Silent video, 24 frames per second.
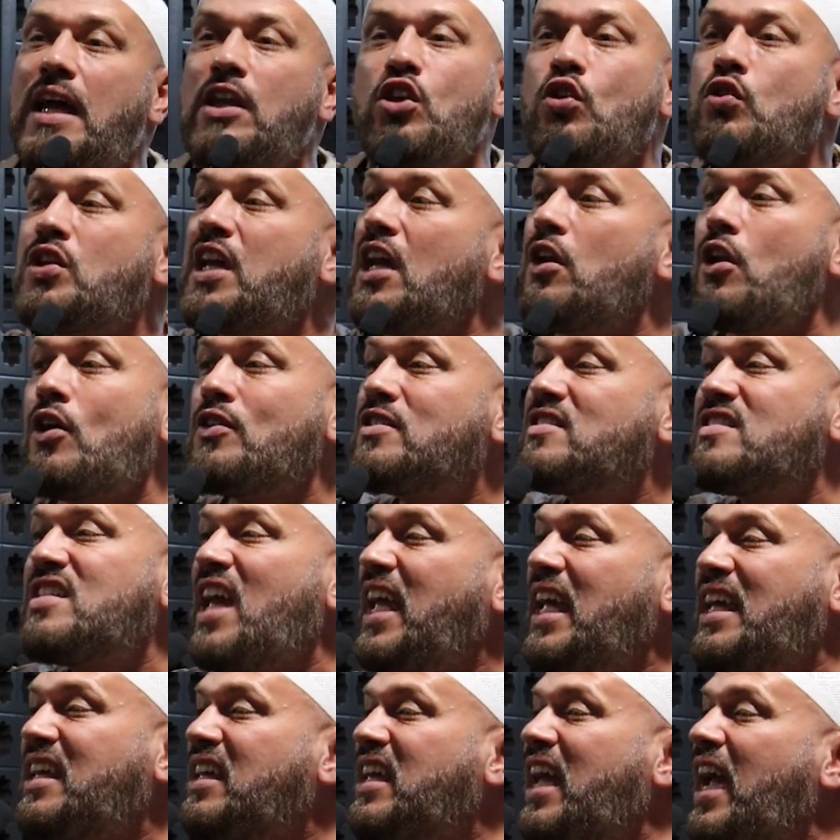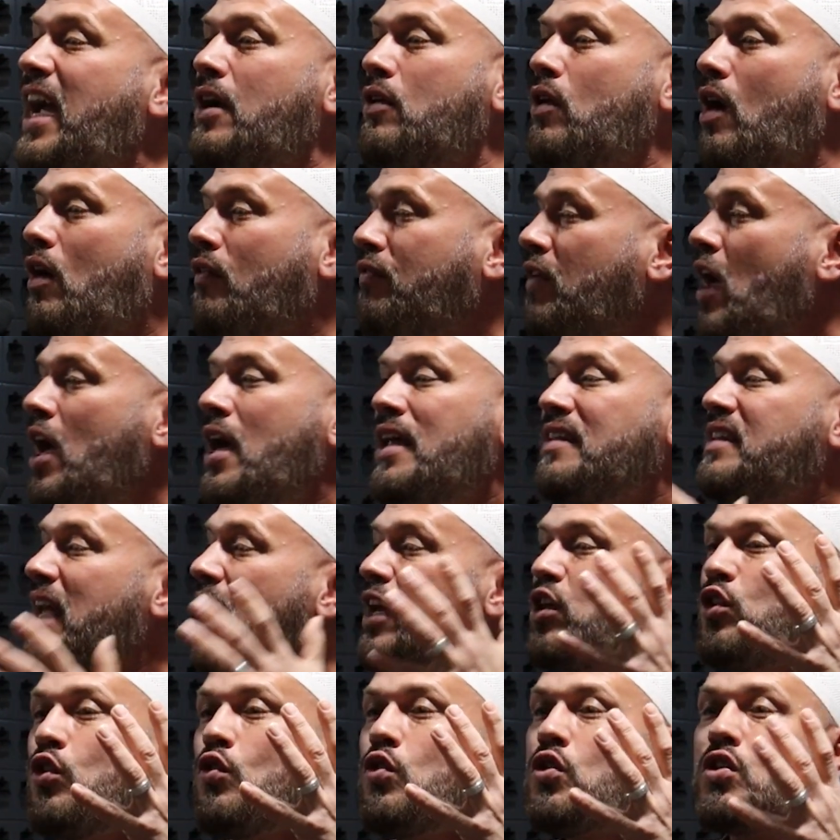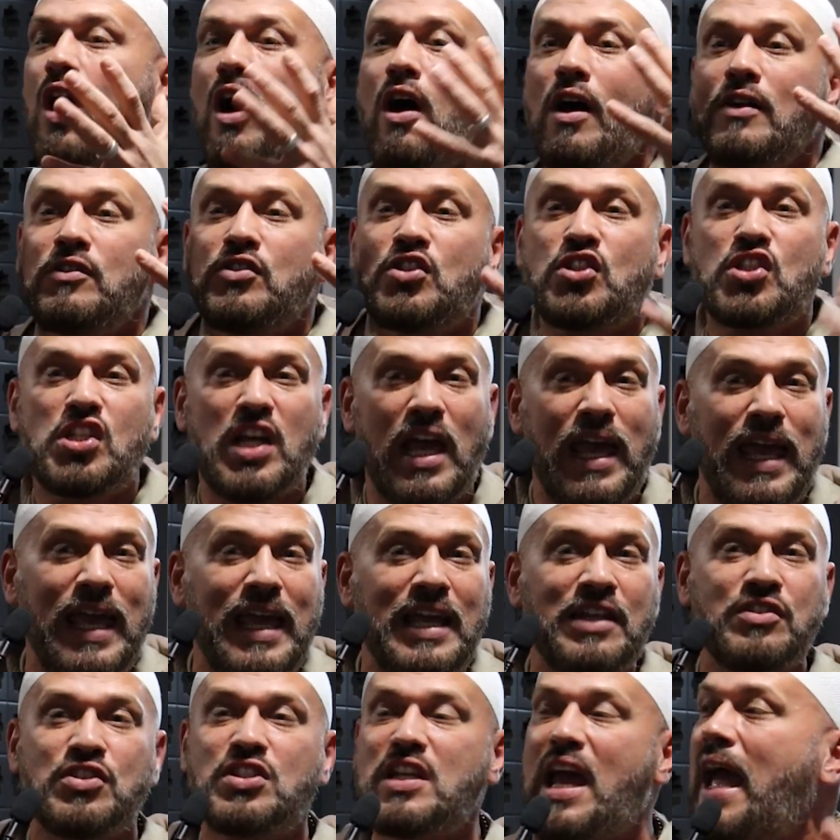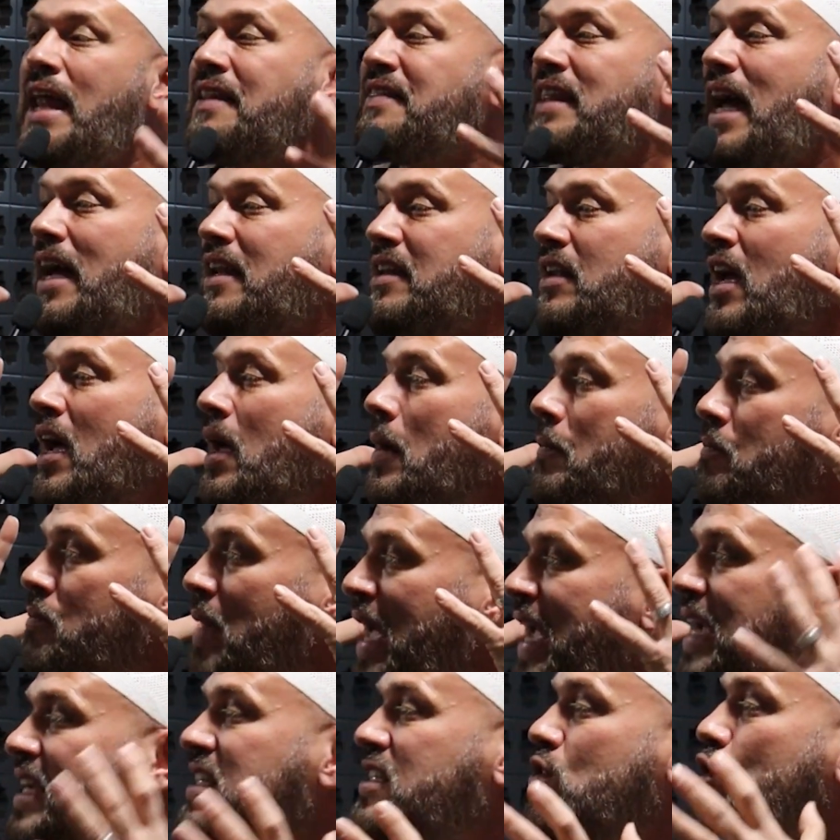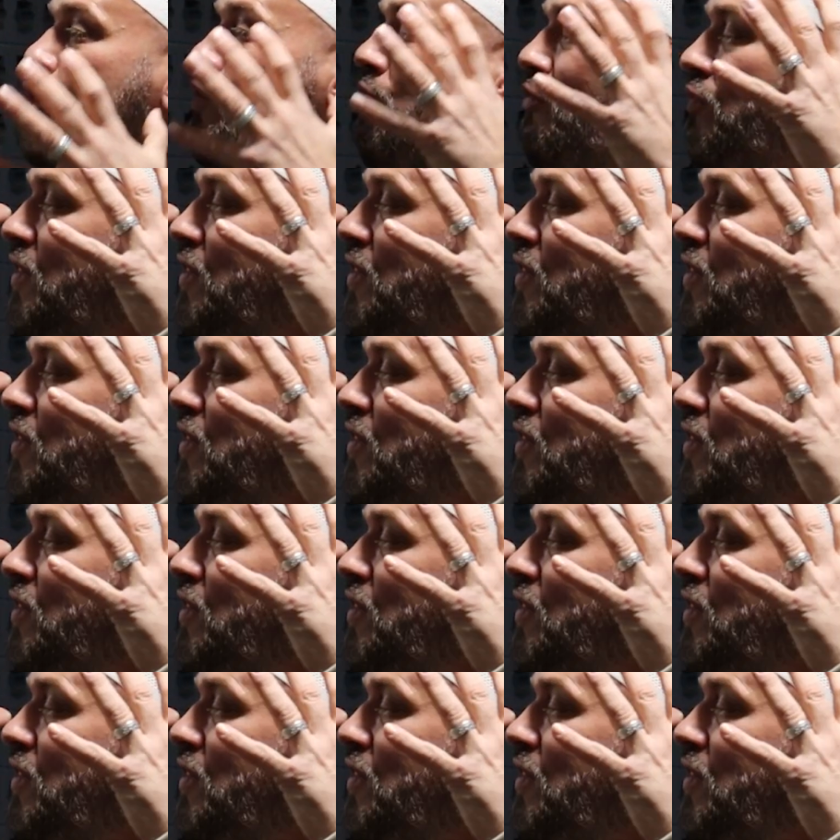that you cannot take care of, that you can't change and that makes you